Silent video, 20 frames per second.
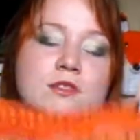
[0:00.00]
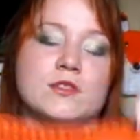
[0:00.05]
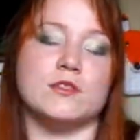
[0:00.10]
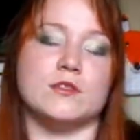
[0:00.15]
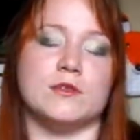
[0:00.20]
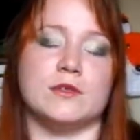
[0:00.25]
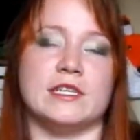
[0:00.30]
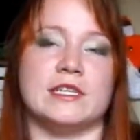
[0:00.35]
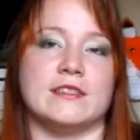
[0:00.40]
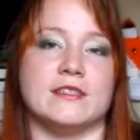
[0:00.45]

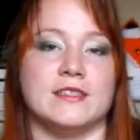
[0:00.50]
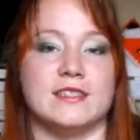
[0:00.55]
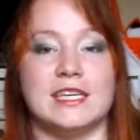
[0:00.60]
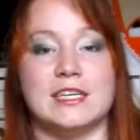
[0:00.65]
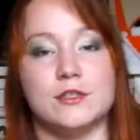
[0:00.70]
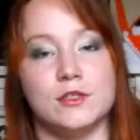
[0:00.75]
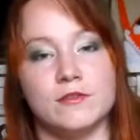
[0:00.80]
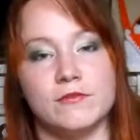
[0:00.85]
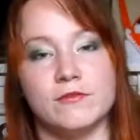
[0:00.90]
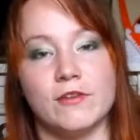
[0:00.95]
So in
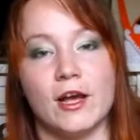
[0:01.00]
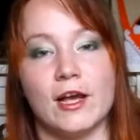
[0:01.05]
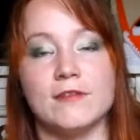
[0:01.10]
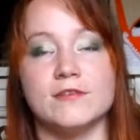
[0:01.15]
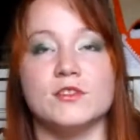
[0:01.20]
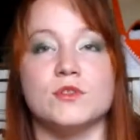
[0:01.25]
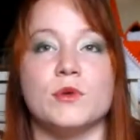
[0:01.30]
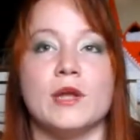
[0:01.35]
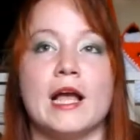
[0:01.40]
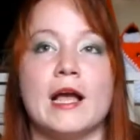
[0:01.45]
section
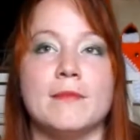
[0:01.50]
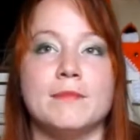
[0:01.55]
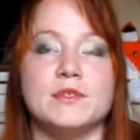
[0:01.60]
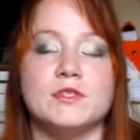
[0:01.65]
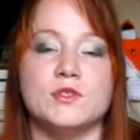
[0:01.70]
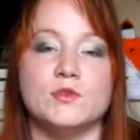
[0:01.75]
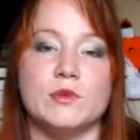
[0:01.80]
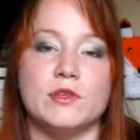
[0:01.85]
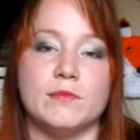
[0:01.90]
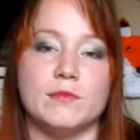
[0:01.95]
5, so what
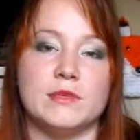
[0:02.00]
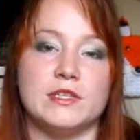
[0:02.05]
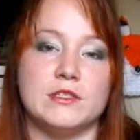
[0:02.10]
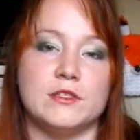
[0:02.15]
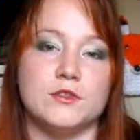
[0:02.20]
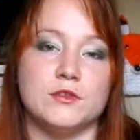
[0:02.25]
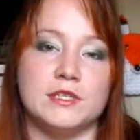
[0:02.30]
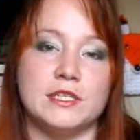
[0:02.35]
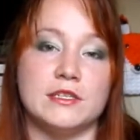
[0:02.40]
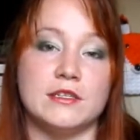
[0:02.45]
happens with
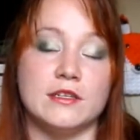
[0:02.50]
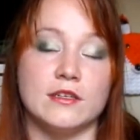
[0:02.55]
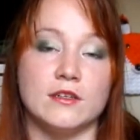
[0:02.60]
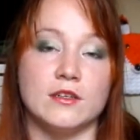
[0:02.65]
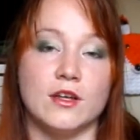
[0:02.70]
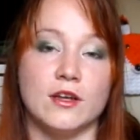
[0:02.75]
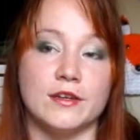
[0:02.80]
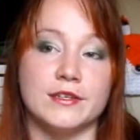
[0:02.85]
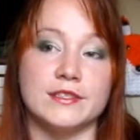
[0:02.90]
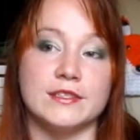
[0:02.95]
mystery
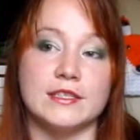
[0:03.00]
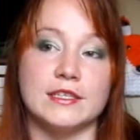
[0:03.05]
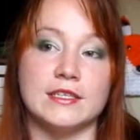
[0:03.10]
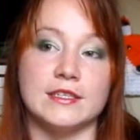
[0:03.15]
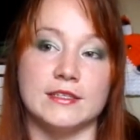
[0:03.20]
knit-alongs